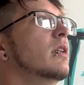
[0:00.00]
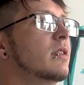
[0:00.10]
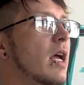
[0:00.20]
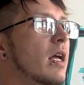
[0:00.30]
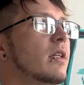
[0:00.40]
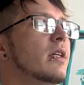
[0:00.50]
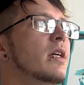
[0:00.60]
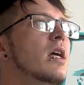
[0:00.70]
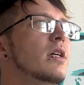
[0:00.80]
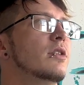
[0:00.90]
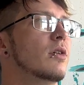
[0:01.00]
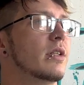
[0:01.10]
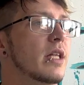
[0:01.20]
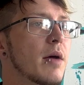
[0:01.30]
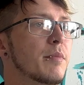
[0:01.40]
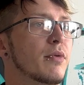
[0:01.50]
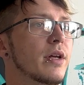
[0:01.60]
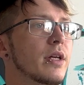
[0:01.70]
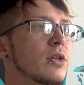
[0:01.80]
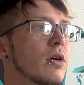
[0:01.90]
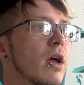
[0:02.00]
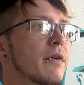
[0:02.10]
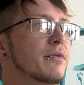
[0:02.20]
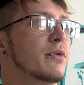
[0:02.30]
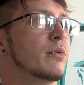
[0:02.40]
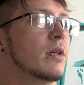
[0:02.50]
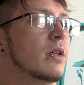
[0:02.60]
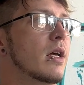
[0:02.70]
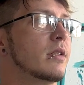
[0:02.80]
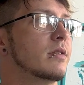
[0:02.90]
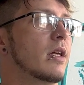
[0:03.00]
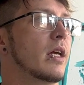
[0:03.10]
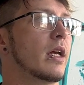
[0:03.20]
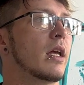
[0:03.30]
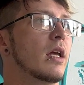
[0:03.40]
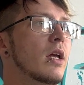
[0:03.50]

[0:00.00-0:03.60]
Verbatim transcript: Exactly. So at that point, you have to realize, like,